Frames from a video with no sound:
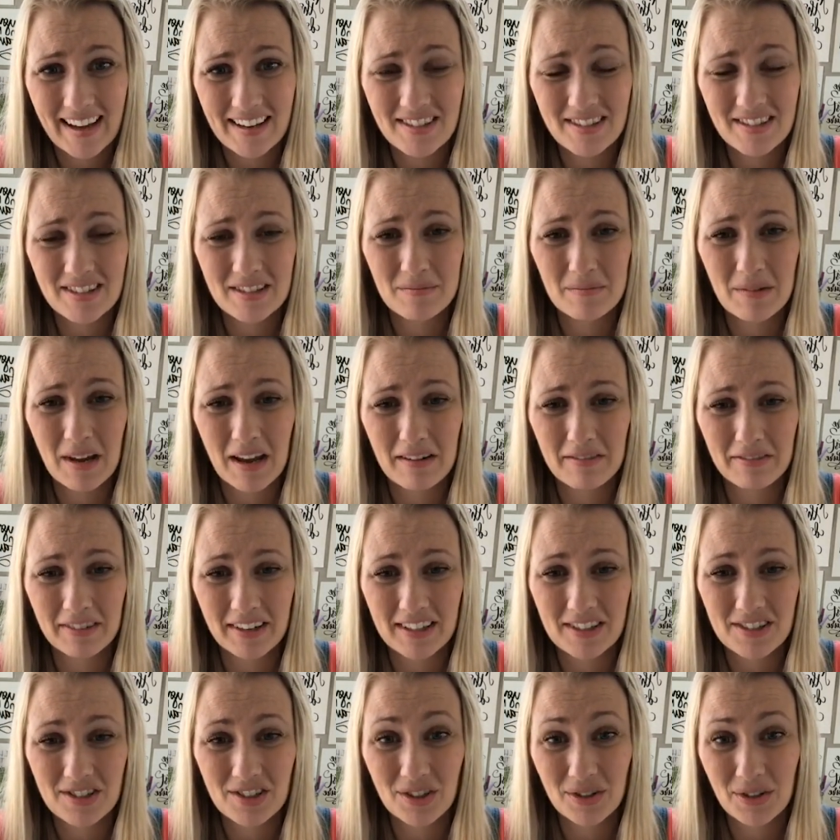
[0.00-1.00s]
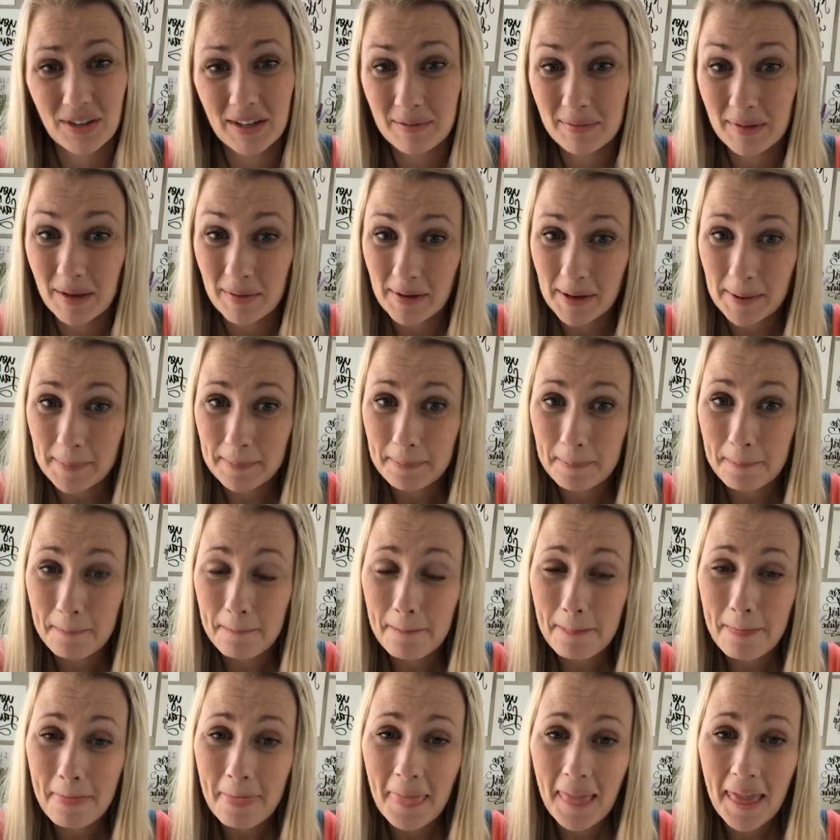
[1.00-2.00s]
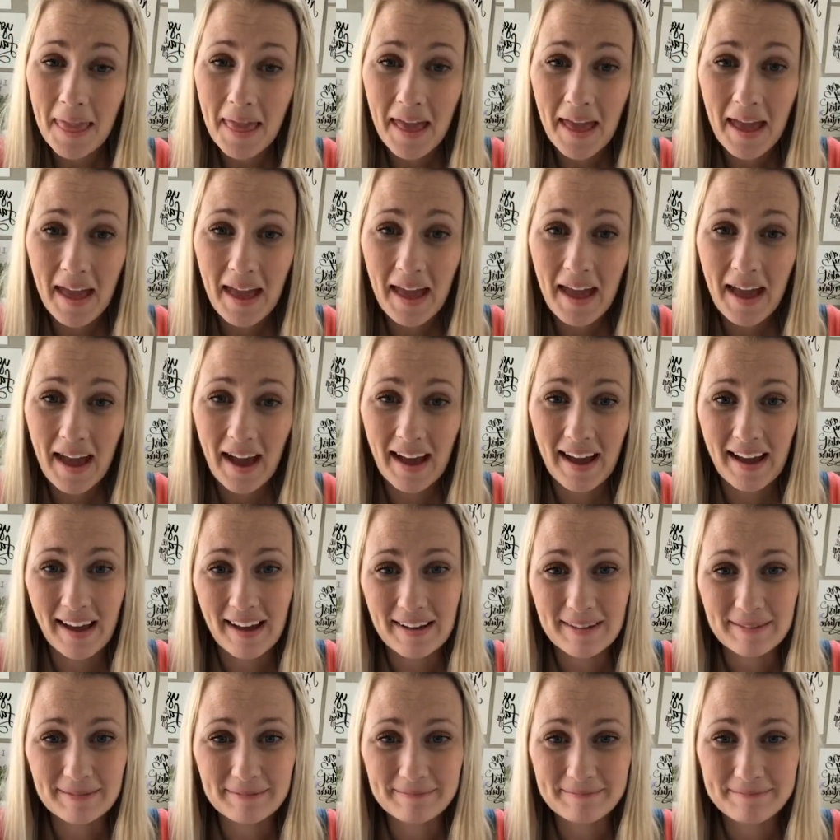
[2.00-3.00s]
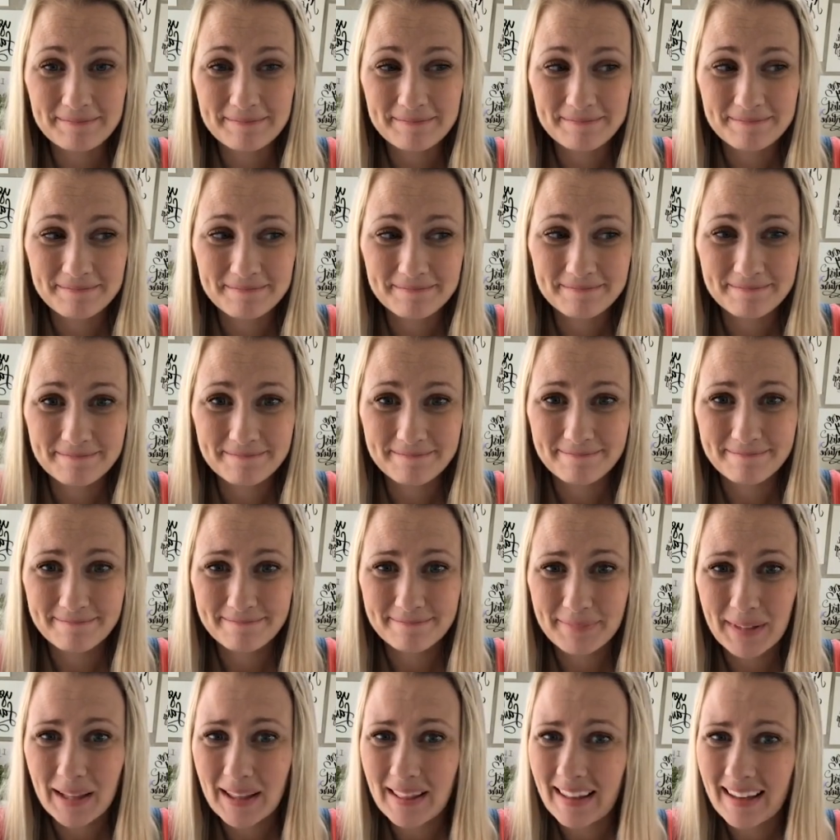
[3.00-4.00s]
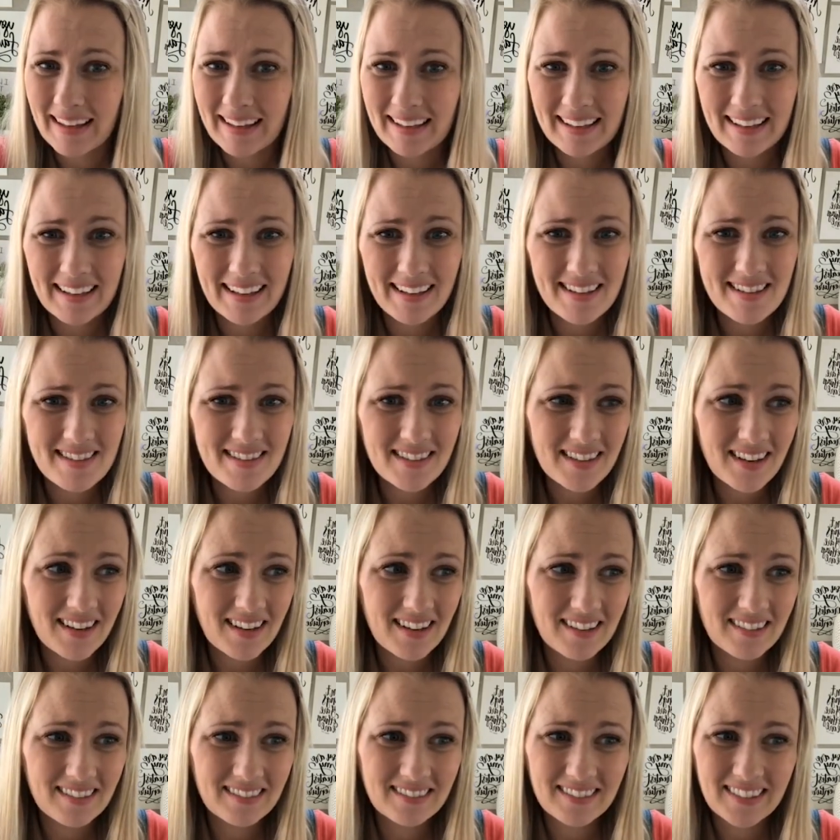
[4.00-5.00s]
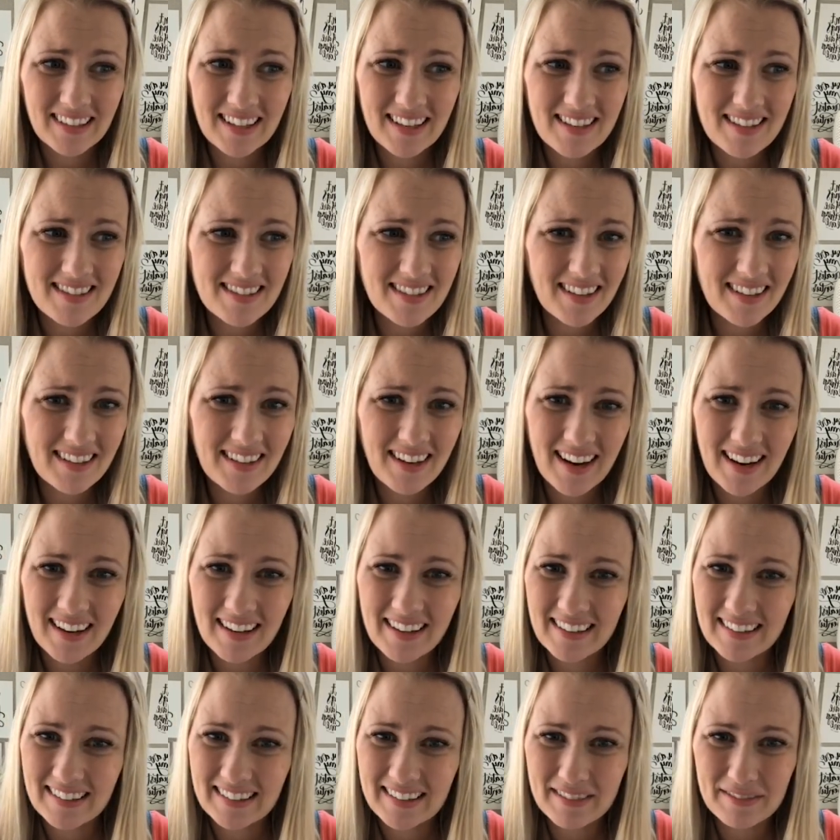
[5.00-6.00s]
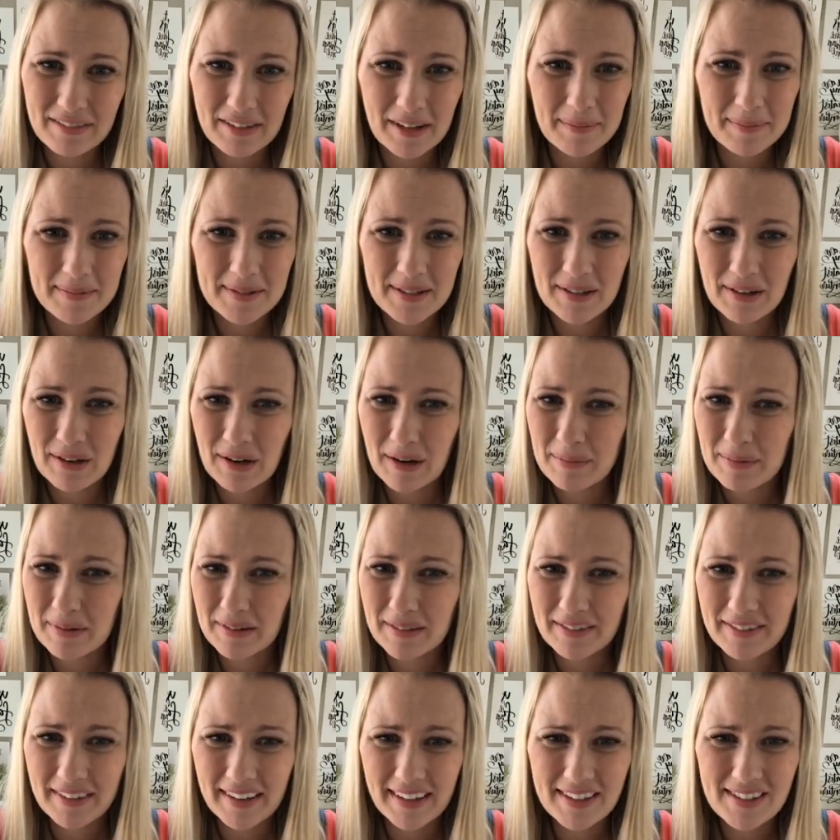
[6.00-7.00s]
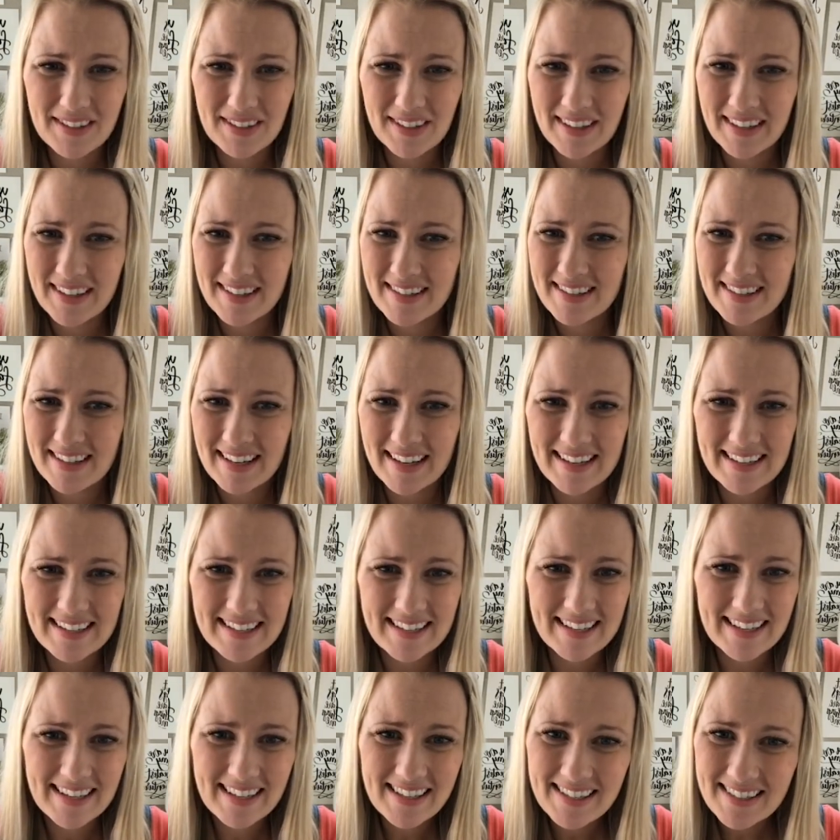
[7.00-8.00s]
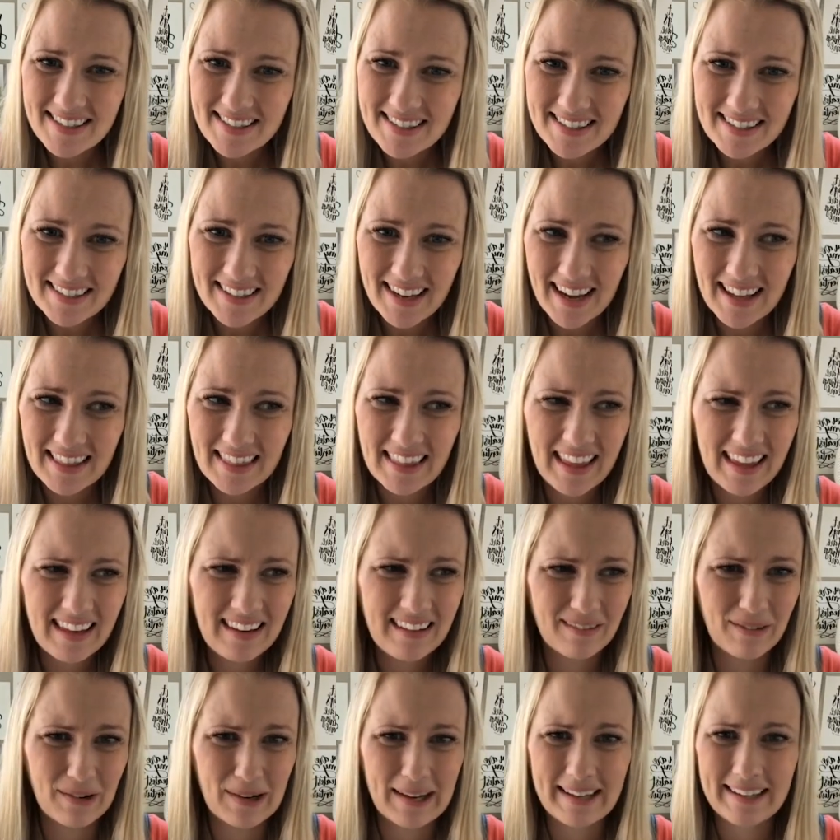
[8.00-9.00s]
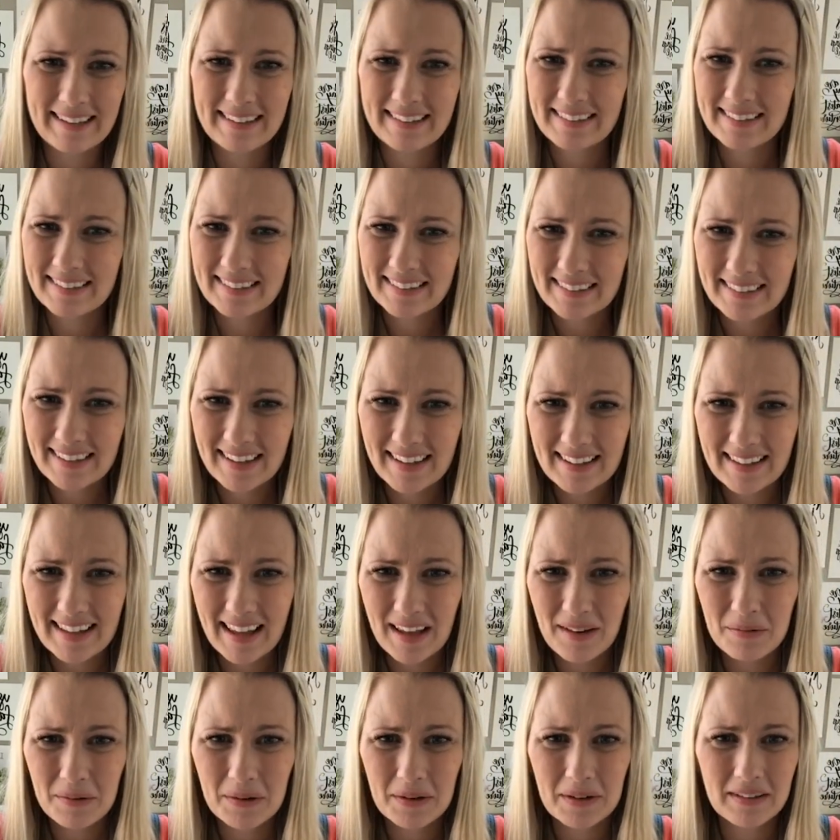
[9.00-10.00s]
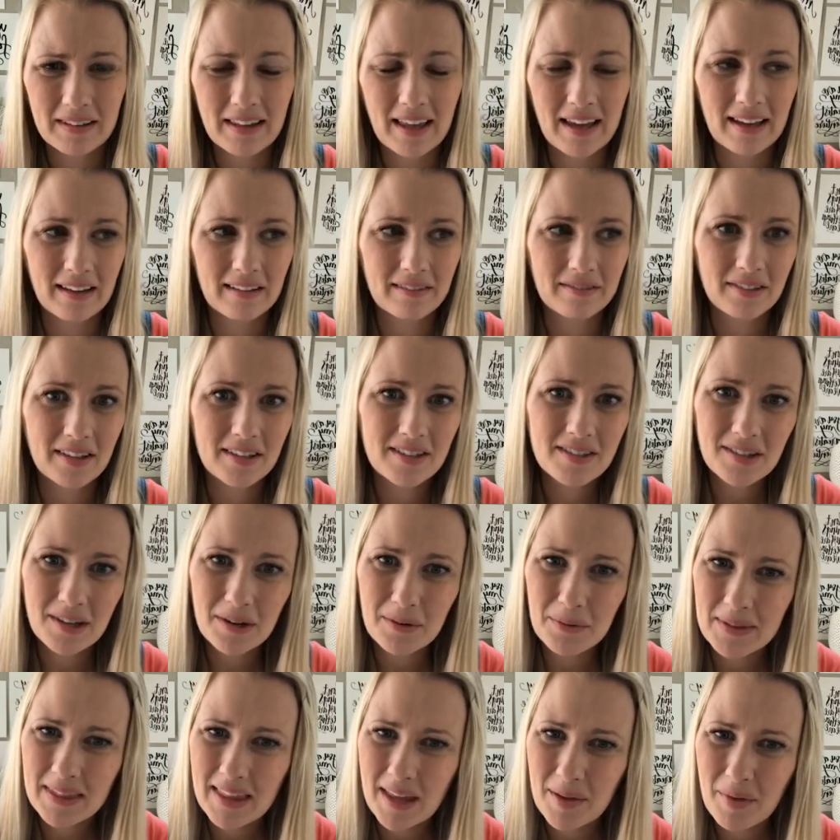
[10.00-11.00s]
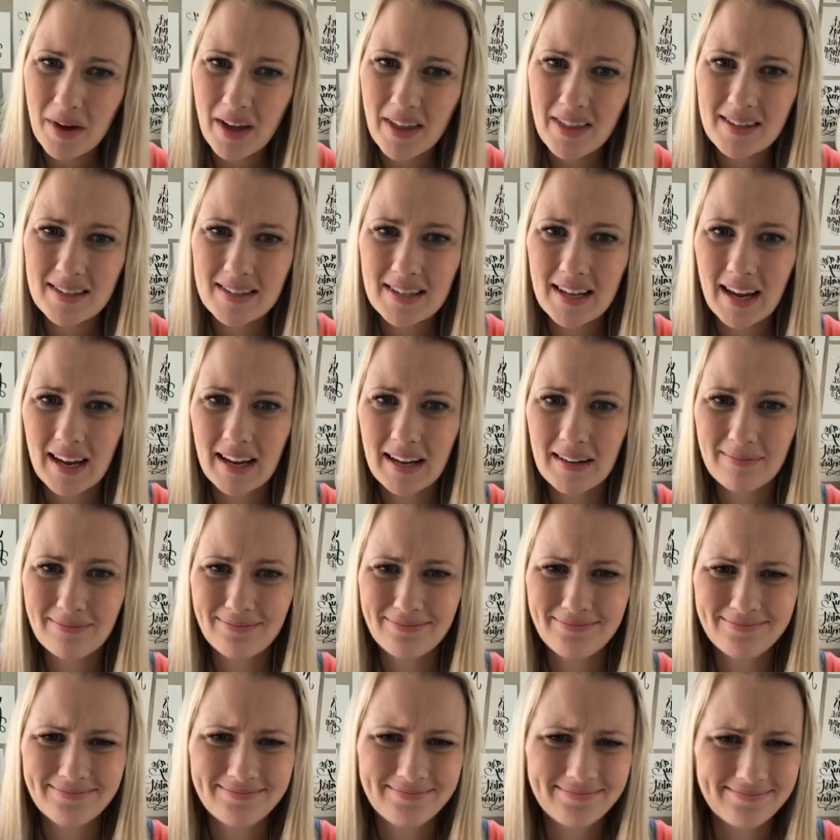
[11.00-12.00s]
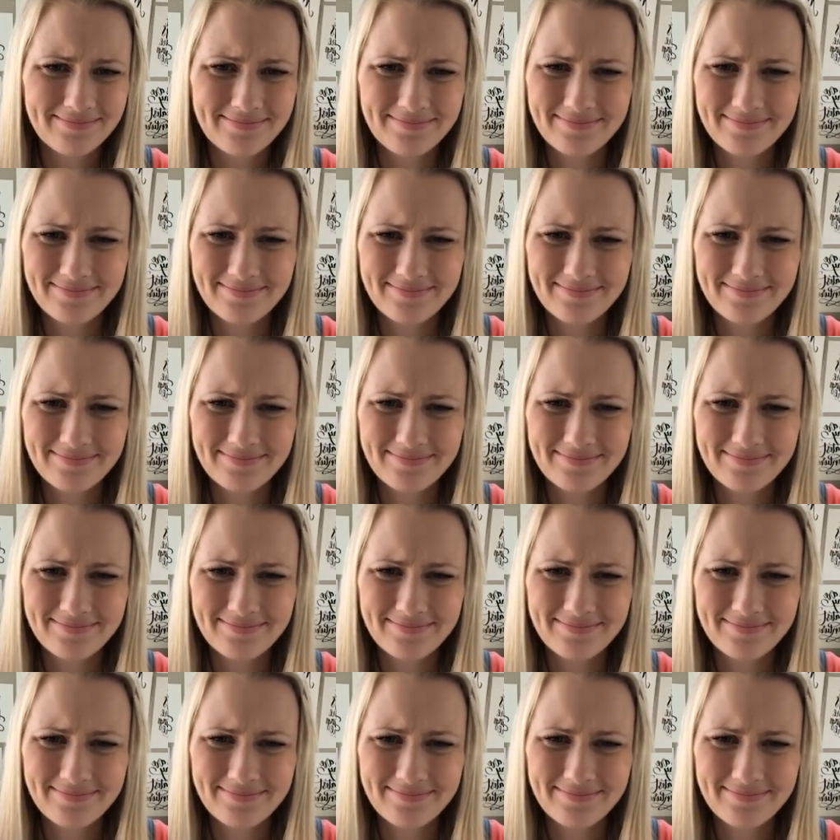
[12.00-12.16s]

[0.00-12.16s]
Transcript: I just am not afraid to show it, maybe. But like kids are not going to live up to our perfectionist ideas. And then what? And then we're like frustrated with them all the time?